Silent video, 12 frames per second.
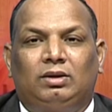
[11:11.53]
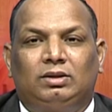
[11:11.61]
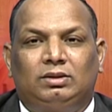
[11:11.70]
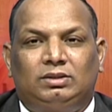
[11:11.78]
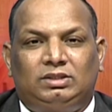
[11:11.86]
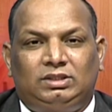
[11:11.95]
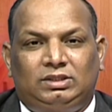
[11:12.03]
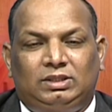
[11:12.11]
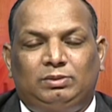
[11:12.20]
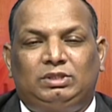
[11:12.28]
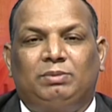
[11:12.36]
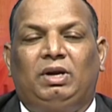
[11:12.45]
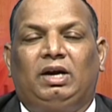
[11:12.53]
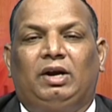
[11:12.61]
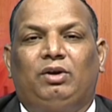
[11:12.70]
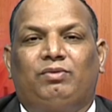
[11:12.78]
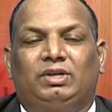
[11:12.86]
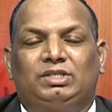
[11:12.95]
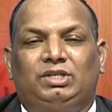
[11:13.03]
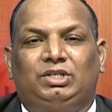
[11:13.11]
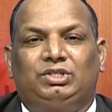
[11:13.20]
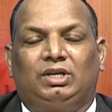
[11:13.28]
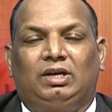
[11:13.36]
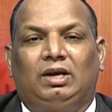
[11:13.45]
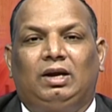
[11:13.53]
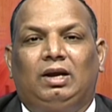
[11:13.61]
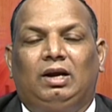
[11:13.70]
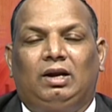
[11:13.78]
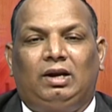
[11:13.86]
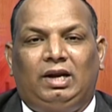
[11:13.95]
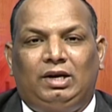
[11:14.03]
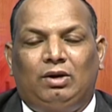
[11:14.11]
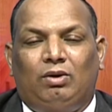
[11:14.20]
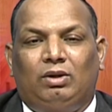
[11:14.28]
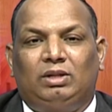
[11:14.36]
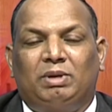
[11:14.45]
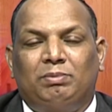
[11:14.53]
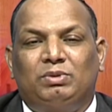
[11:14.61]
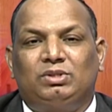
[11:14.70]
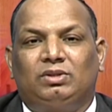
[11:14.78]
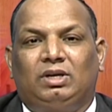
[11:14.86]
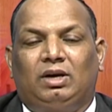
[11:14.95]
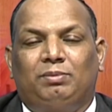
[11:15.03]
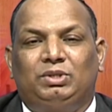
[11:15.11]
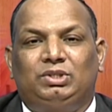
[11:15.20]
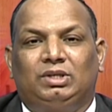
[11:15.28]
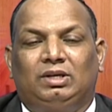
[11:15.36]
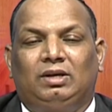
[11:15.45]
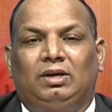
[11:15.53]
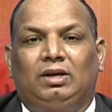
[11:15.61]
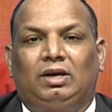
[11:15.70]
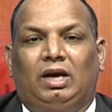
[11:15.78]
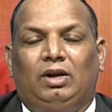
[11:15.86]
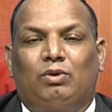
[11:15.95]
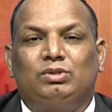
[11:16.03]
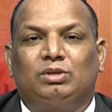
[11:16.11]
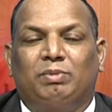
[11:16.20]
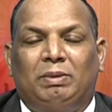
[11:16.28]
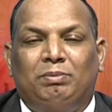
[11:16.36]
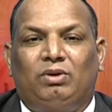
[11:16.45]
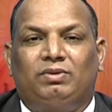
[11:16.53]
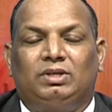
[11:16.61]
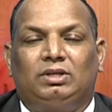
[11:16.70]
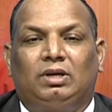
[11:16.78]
similar kind of restriction laid down on the members of the commission and also member of the